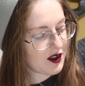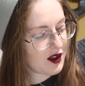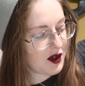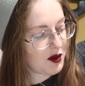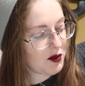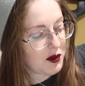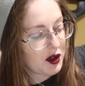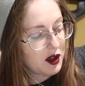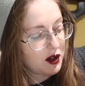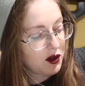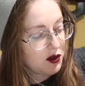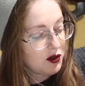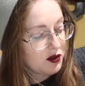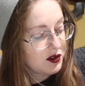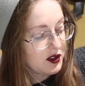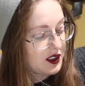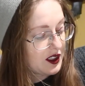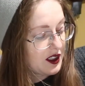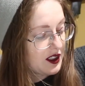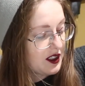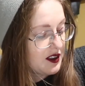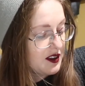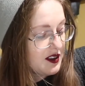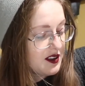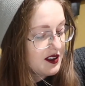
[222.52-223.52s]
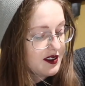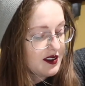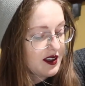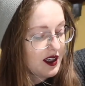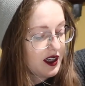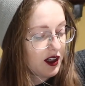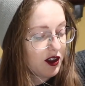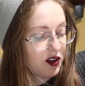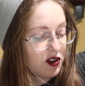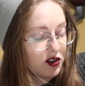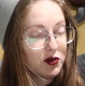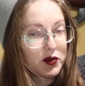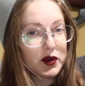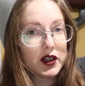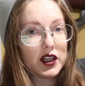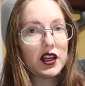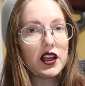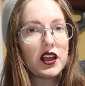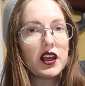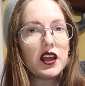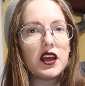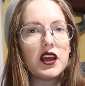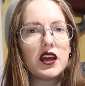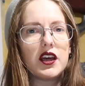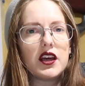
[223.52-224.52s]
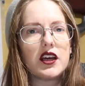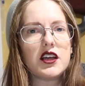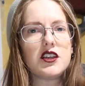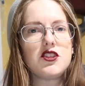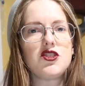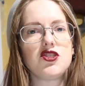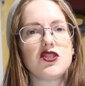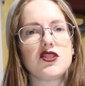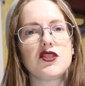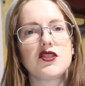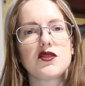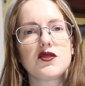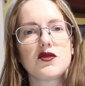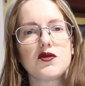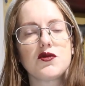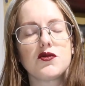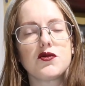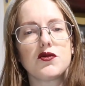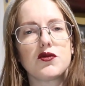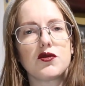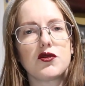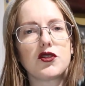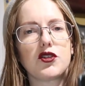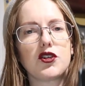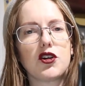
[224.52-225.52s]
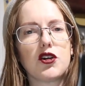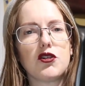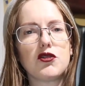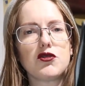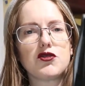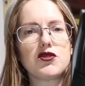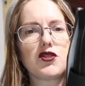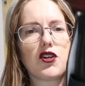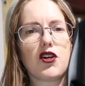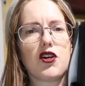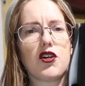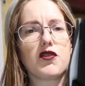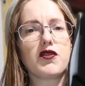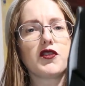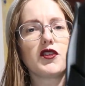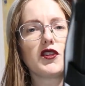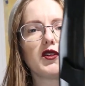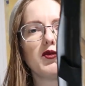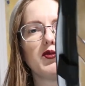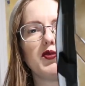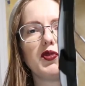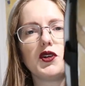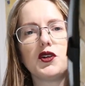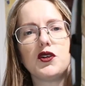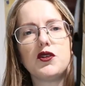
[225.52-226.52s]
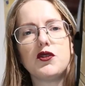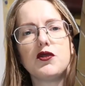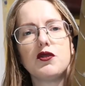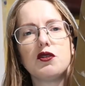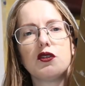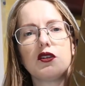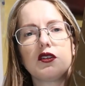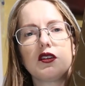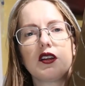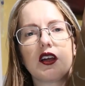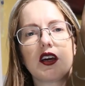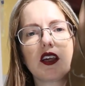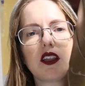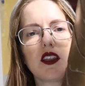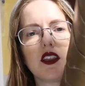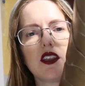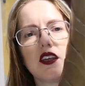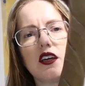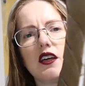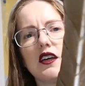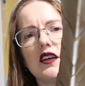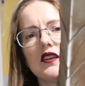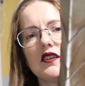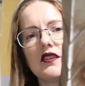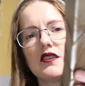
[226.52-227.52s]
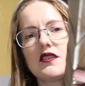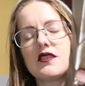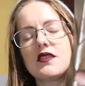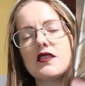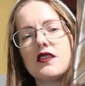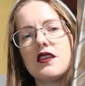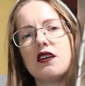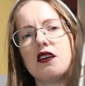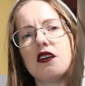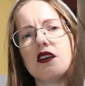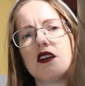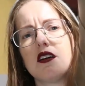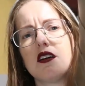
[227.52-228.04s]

I'm not holding it at this angle, but it just goes over the boot like this.